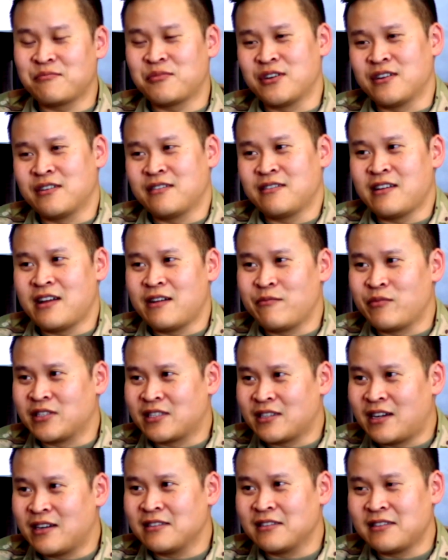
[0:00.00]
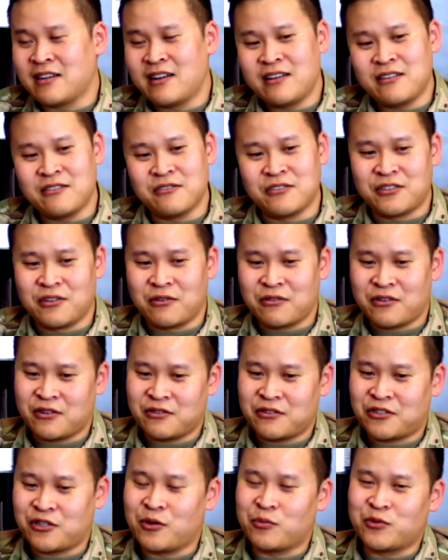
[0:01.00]
but besides that, you still
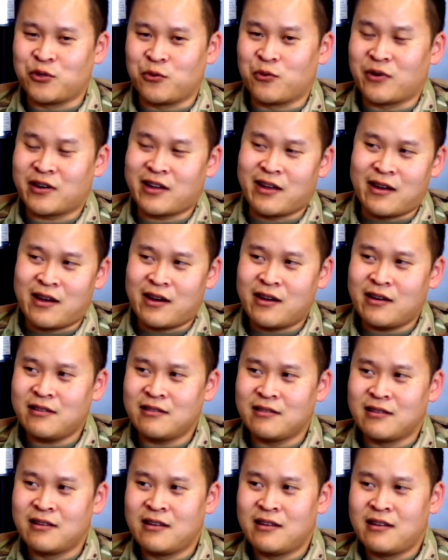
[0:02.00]
show up to work at 9,